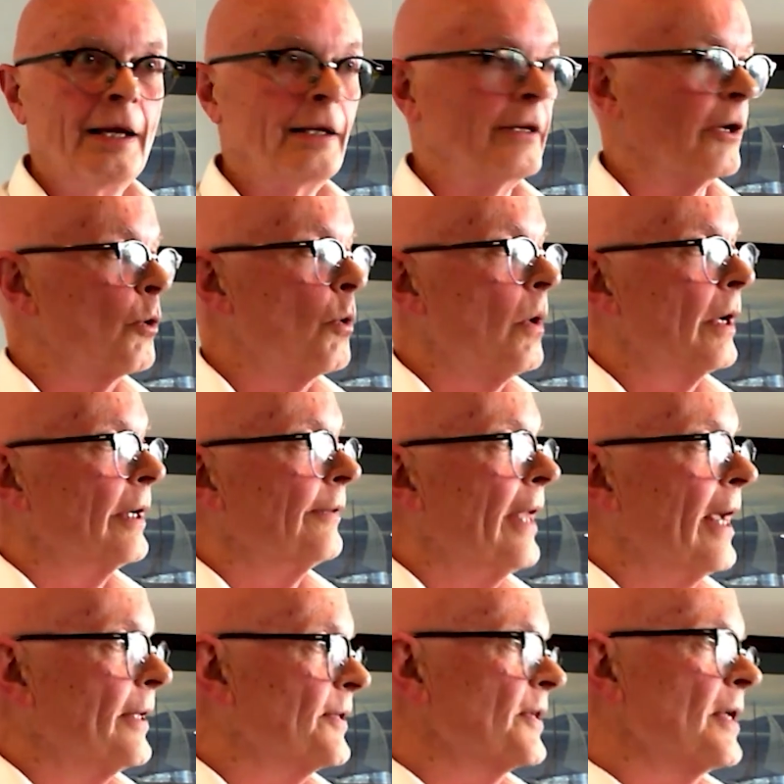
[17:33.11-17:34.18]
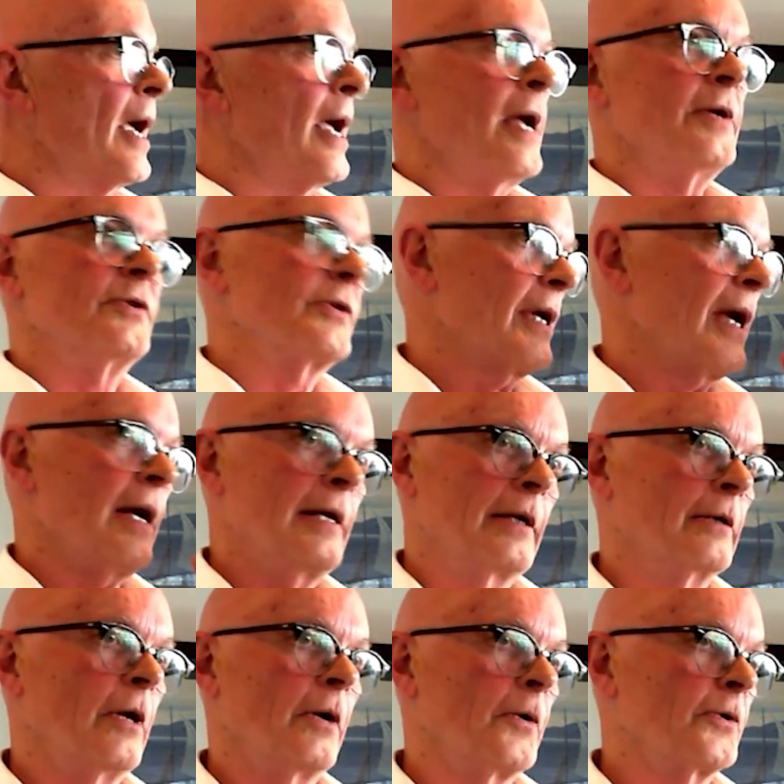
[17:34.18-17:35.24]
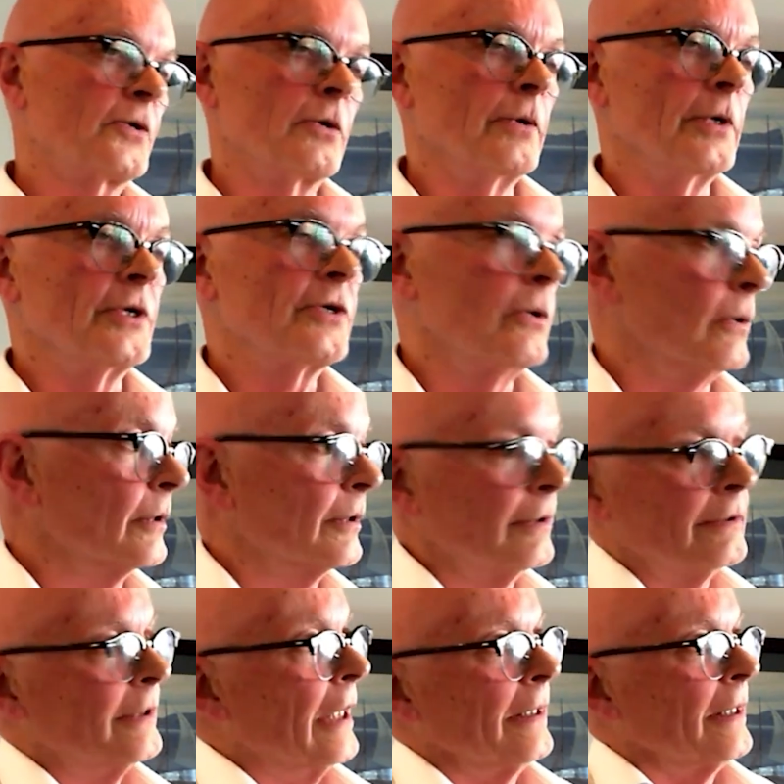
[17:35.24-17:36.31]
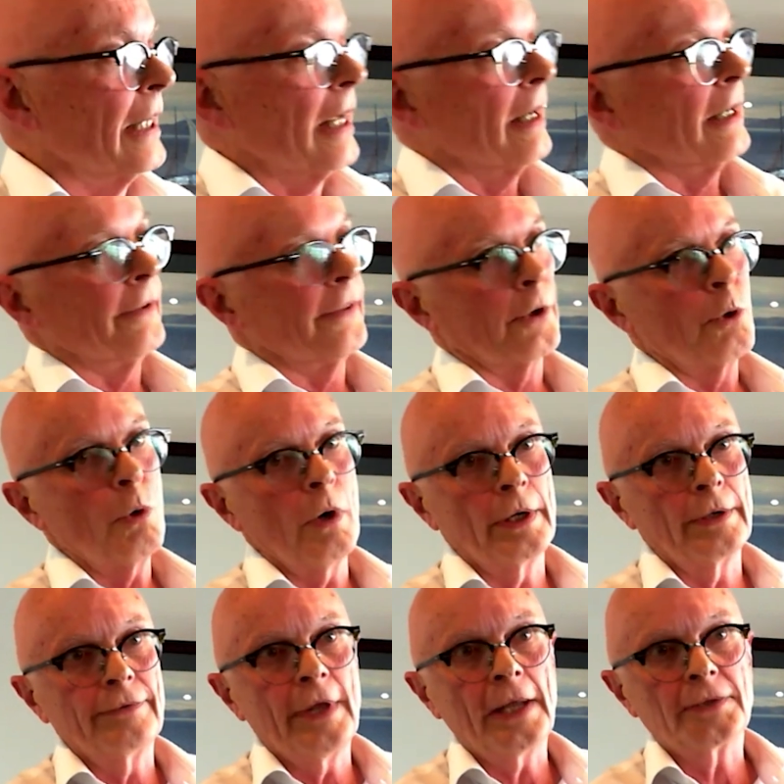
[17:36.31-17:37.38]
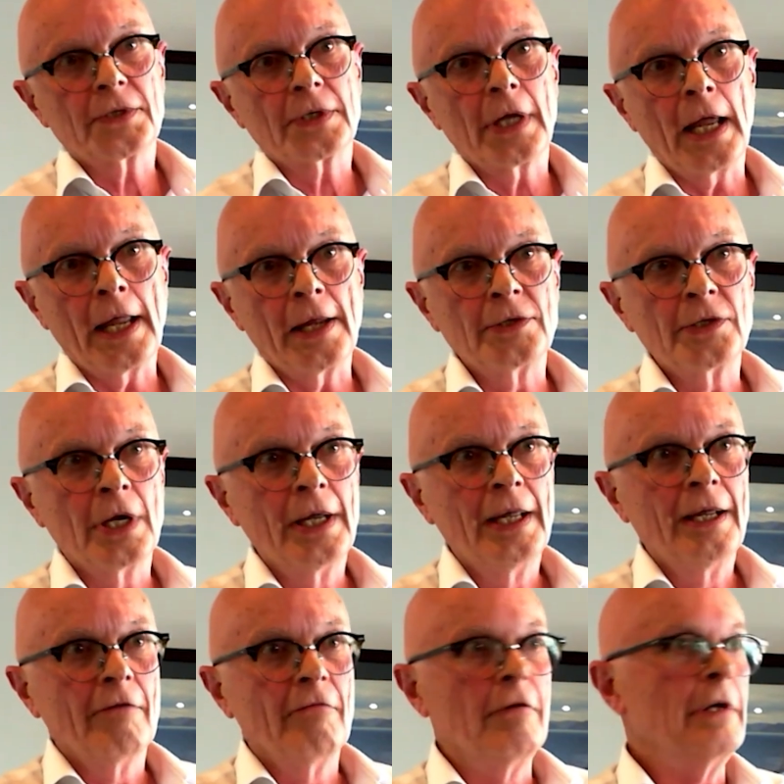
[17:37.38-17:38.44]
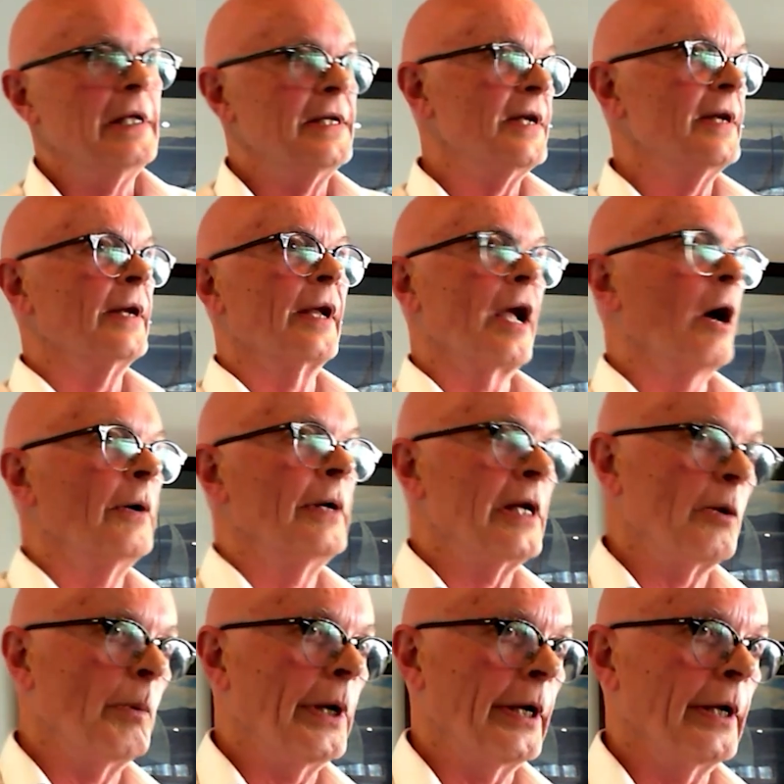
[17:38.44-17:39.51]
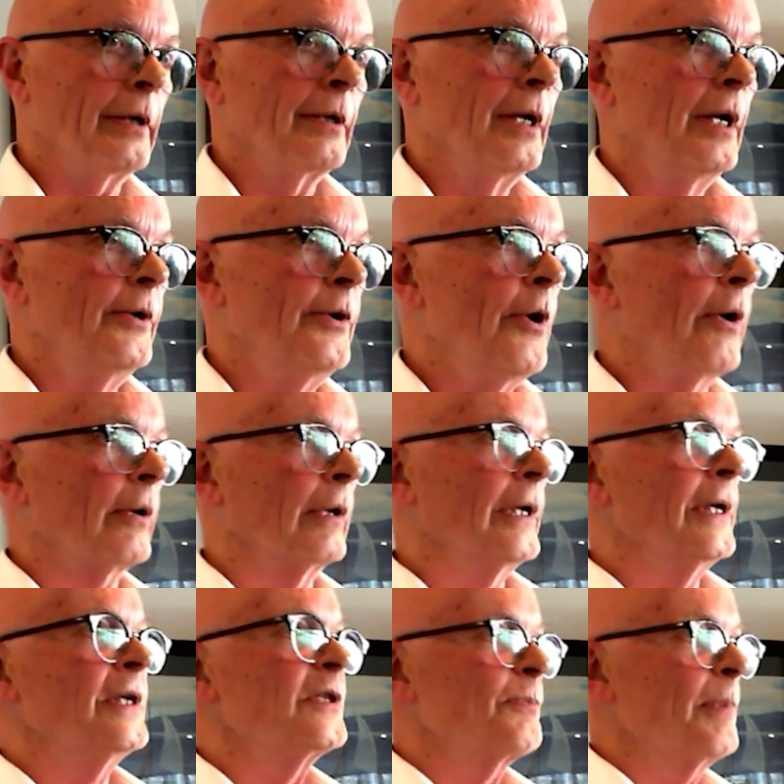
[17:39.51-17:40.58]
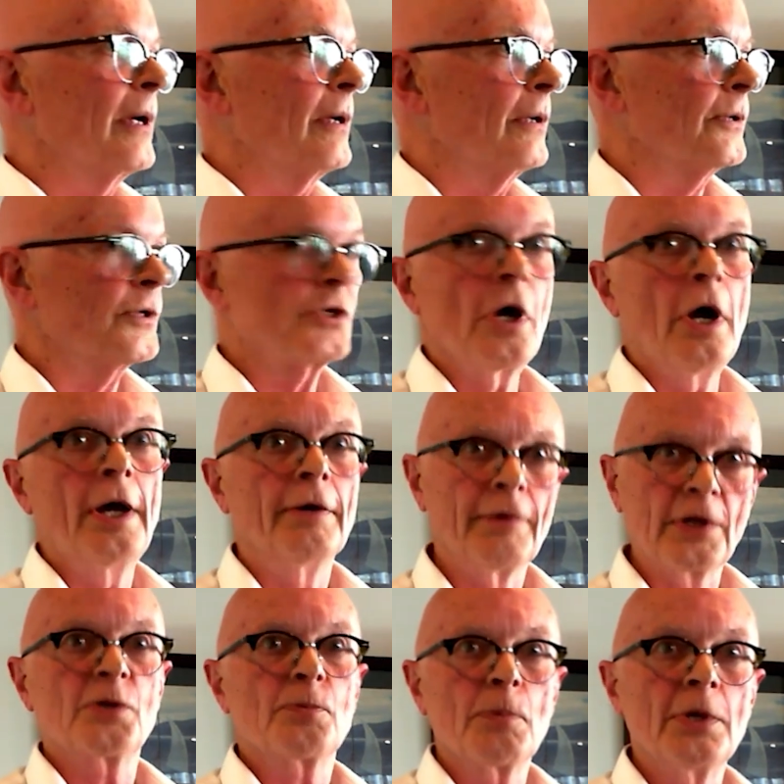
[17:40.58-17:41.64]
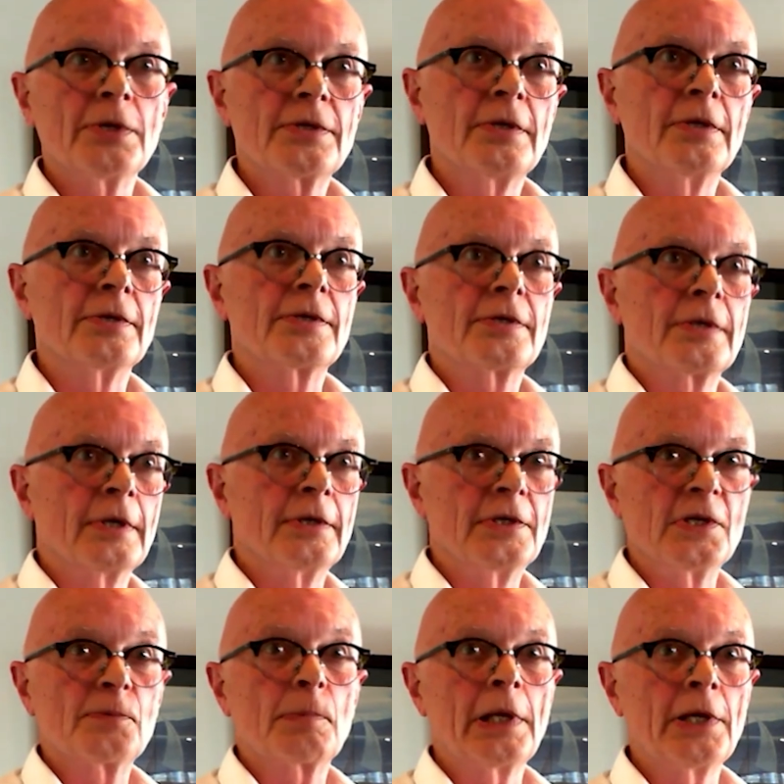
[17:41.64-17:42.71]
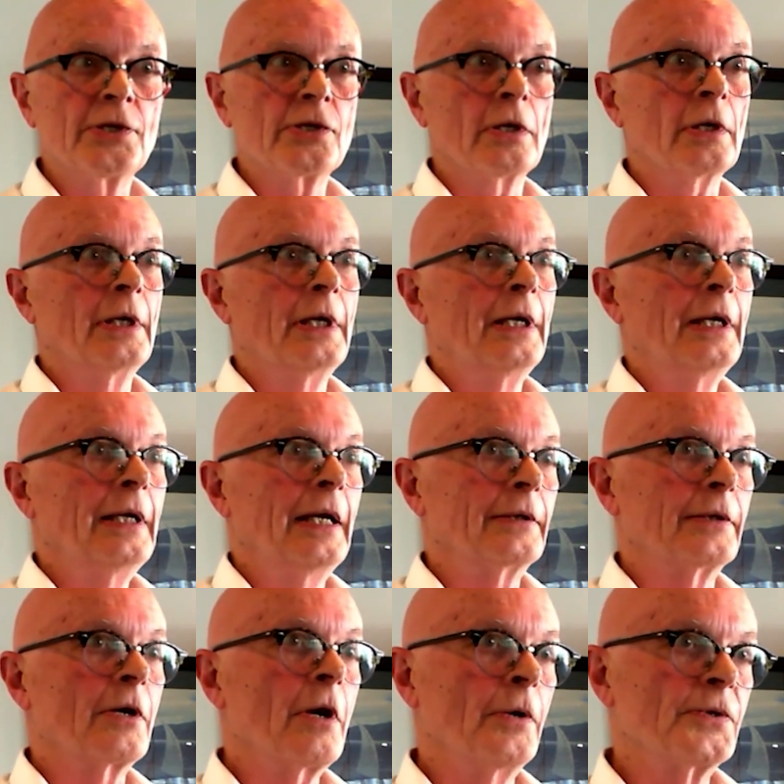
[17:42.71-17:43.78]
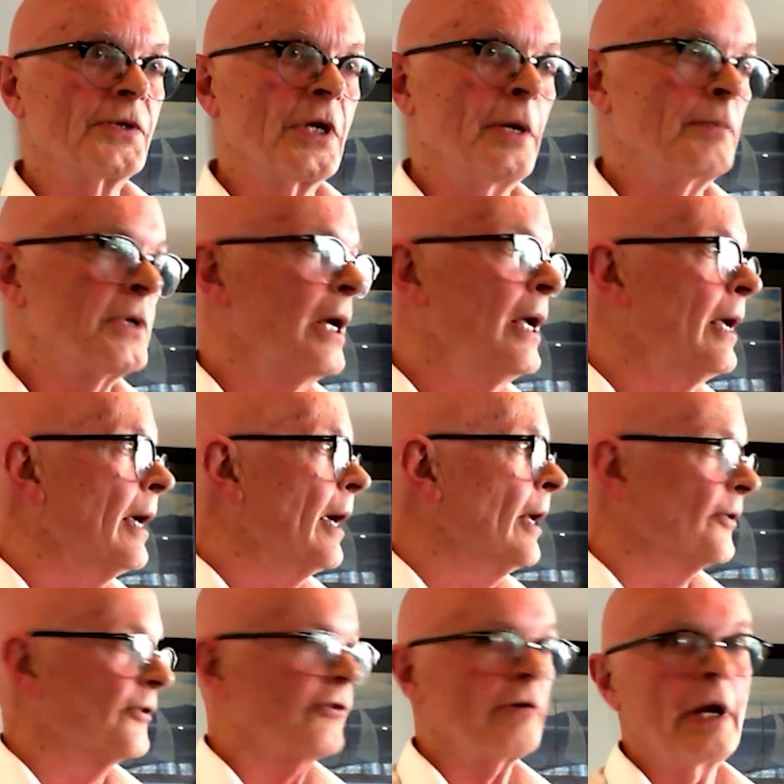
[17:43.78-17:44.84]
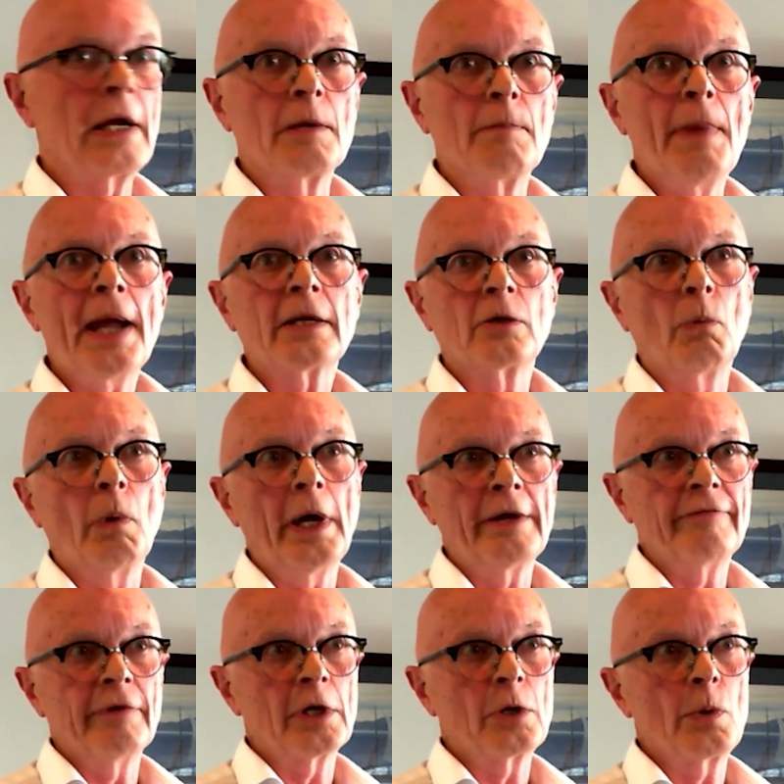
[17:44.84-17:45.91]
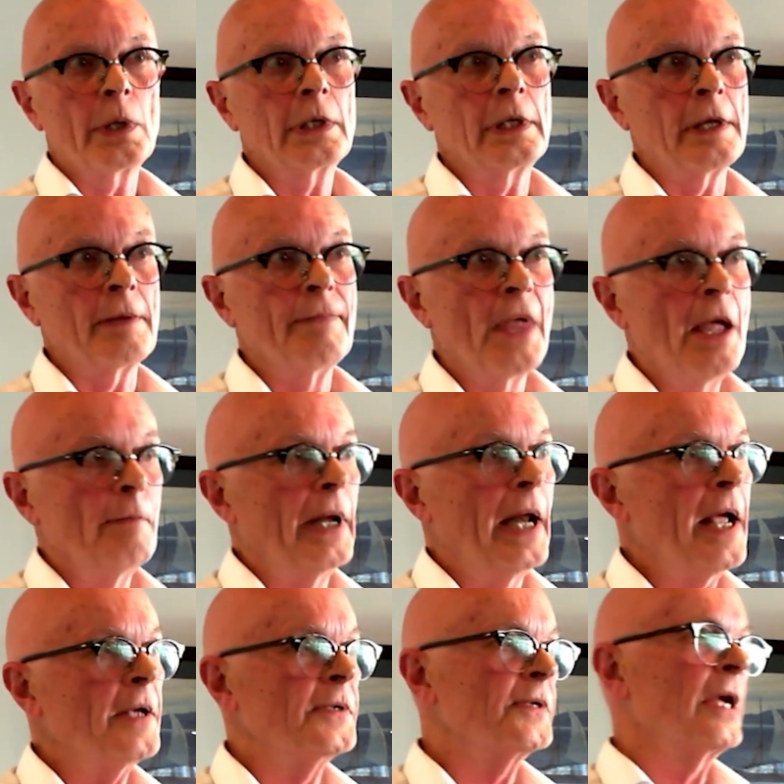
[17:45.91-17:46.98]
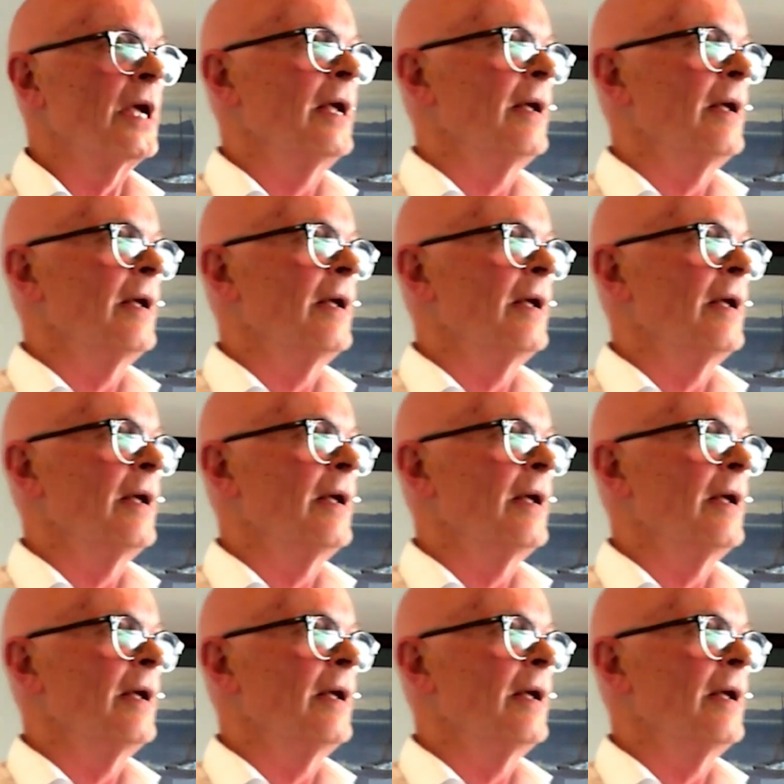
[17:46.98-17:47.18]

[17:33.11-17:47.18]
The Quad at that stage, cutting a long story short, the Quad at that stage really didn't go anywhere, not least because China expressed its displeasure at the concept and Australia backed away very quickly. But as